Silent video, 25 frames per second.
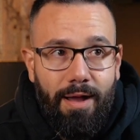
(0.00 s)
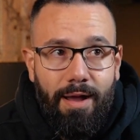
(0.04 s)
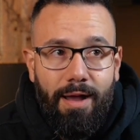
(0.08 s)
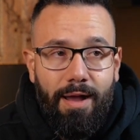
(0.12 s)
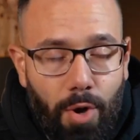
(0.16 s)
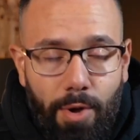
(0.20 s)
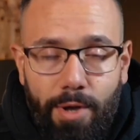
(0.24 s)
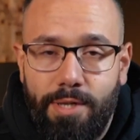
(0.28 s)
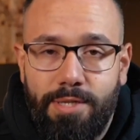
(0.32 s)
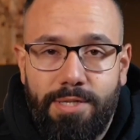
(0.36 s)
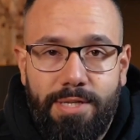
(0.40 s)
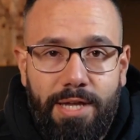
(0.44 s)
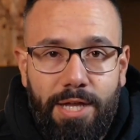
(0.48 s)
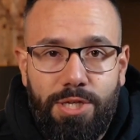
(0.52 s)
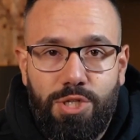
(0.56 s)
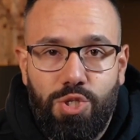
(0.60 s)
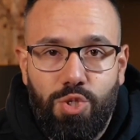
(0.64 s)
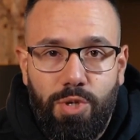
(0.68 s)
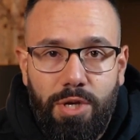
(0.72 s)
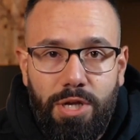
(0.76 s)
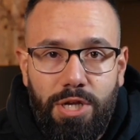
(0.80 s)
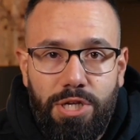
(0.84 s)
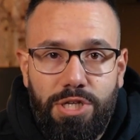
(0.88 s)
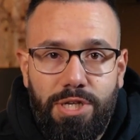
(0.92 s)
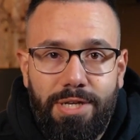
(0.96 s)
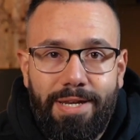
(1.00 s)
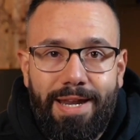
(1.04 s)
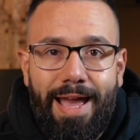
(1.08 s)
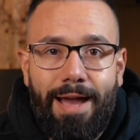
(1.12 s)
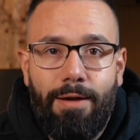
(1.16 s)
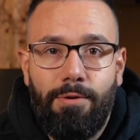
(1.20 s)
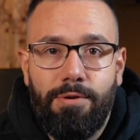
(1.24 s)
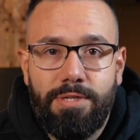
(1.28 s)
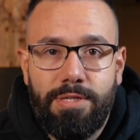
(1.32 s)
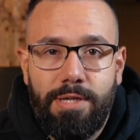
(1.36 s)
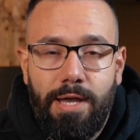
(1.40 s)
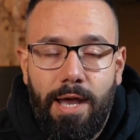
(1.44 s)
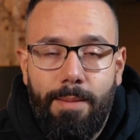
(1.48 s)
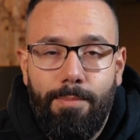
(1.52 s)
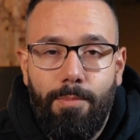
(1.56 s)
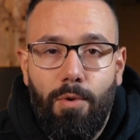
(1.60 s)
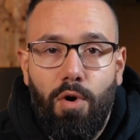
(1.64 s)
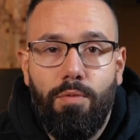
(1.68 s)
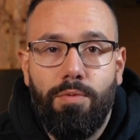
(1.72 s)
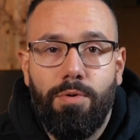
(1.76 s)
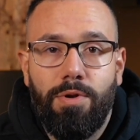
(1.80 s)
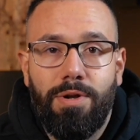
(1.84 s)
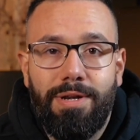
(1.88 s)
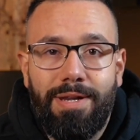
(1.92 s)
no exaggeration, I was up over